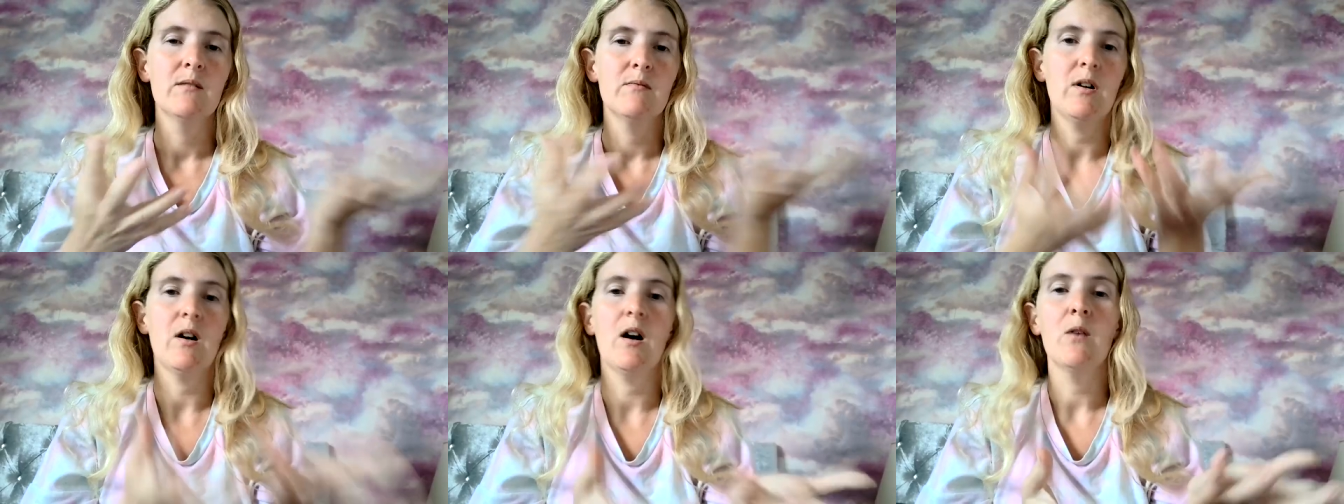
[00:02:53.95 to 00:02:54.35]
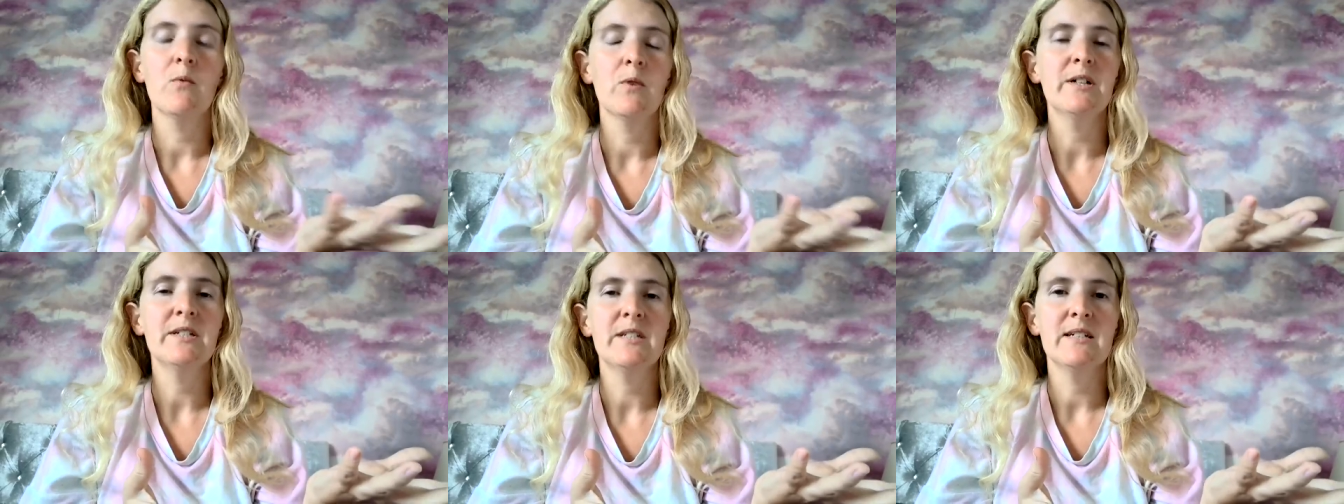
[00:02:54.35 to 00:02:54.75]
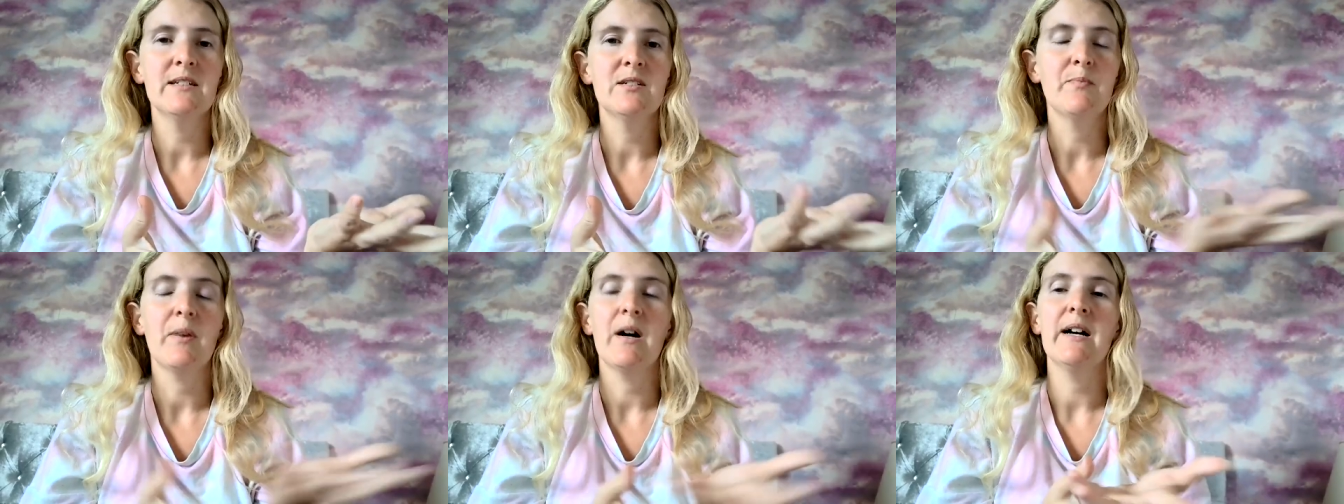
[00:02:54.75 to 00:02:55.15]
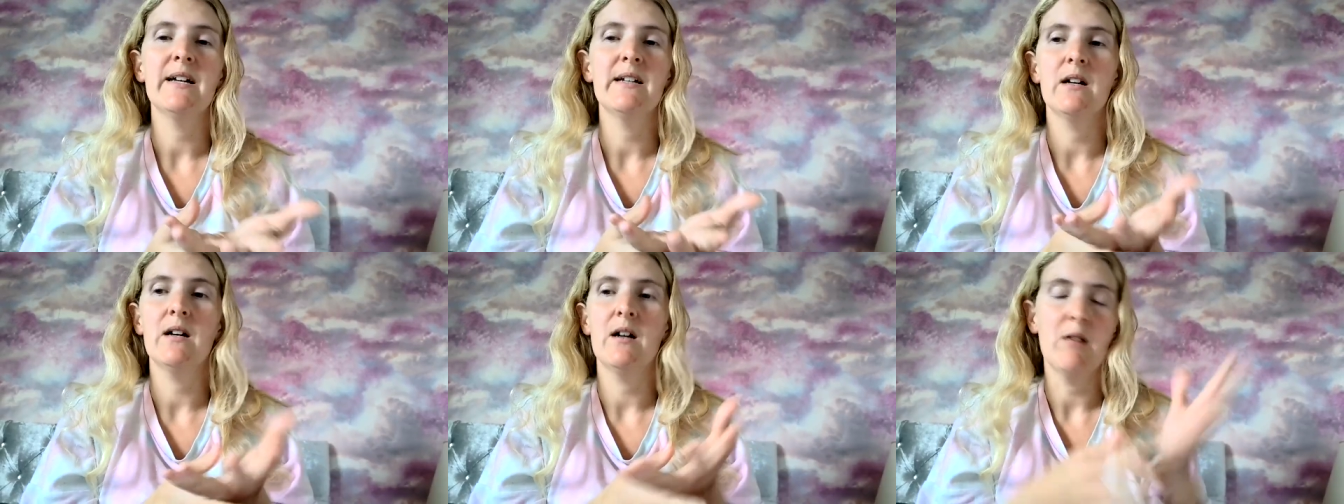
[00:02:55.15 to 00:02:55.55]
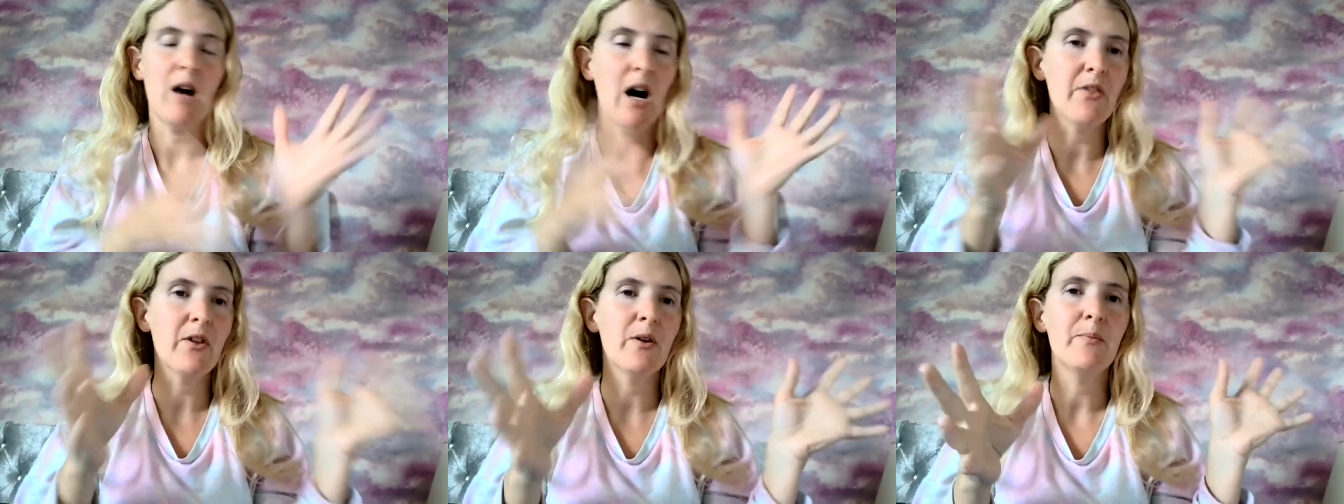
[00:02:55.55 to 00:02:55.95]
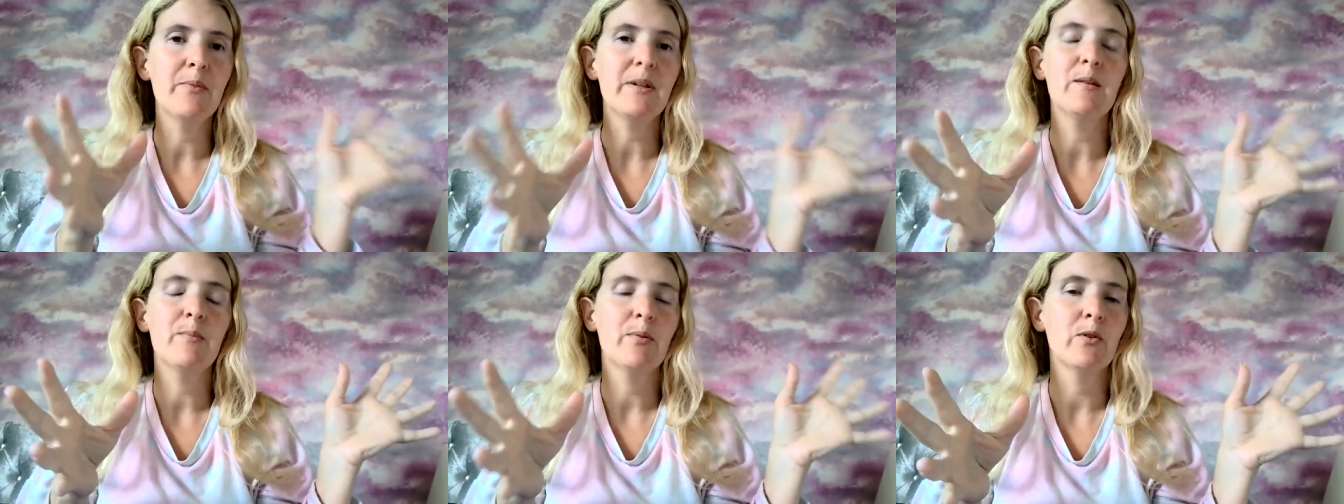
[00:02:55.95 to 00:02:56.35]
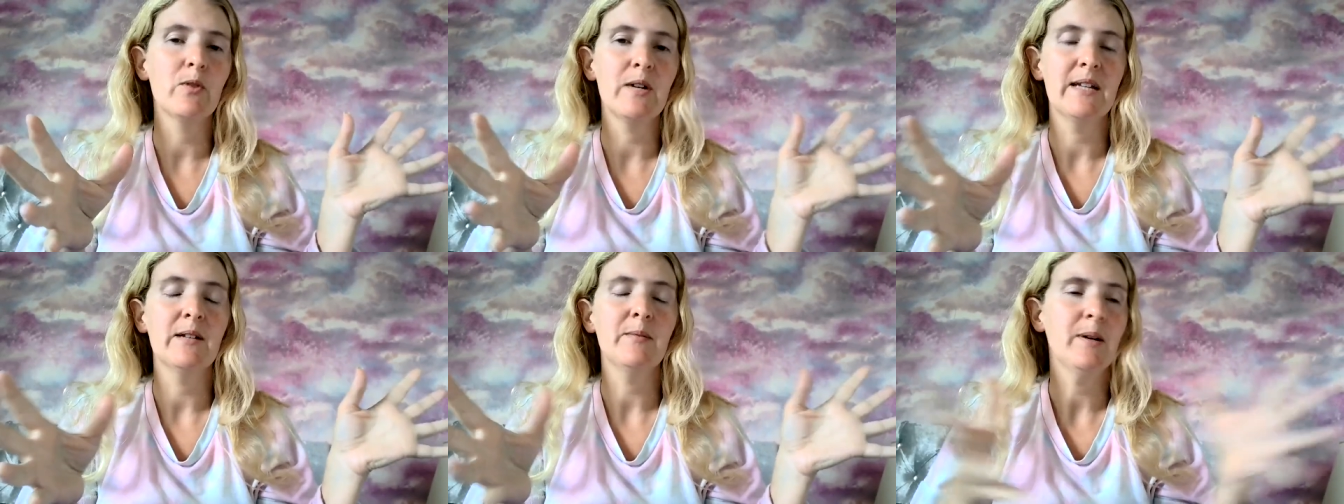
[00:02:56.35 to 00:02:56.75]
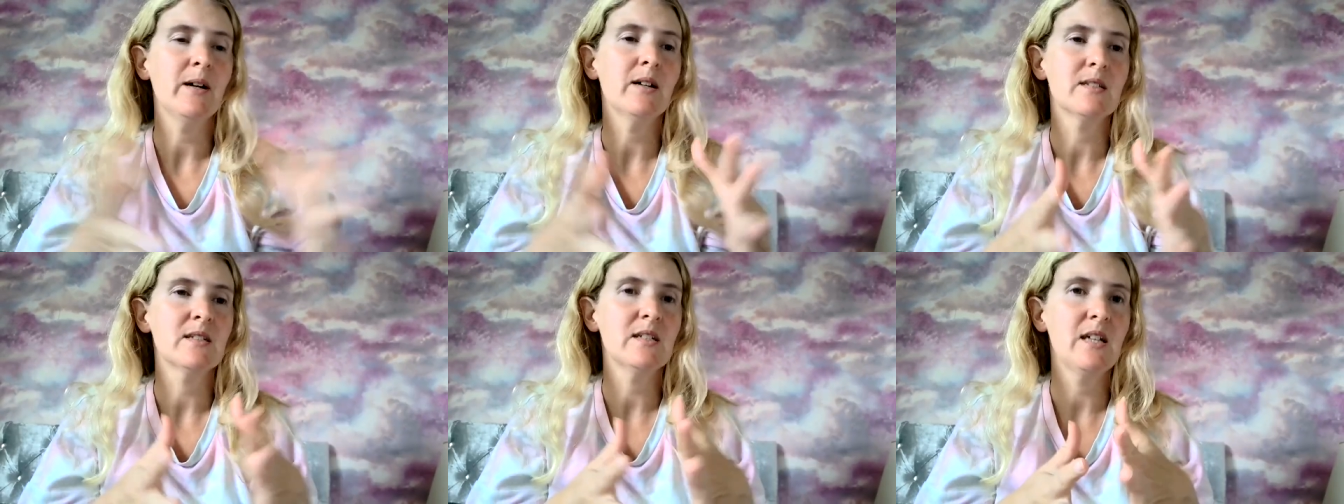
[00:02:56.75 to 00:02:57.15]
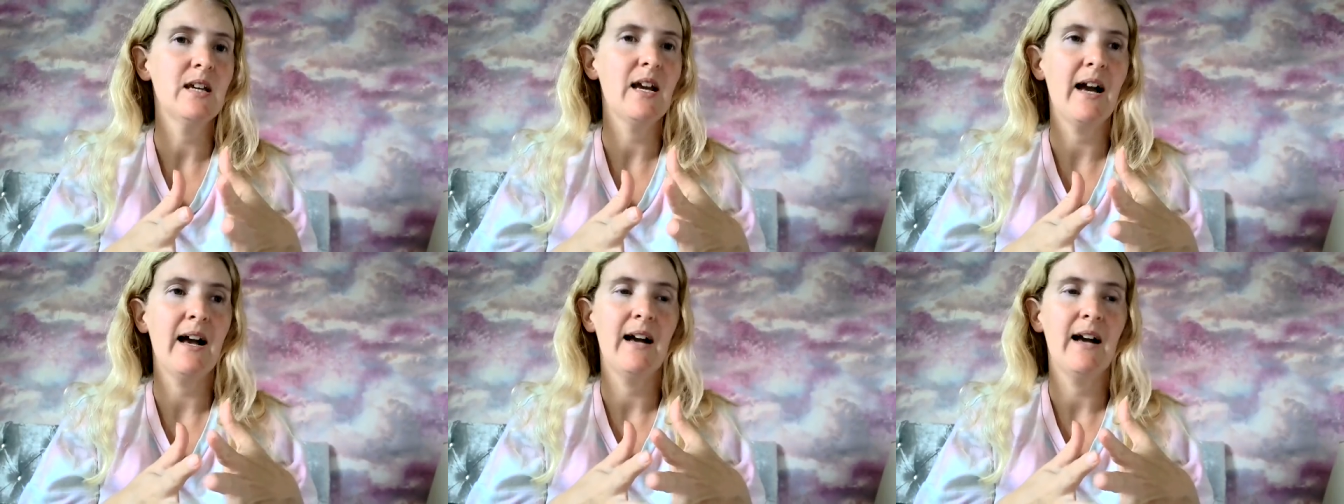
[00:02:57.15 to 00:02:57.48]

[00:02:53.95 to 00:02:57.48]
are worded by other people in a party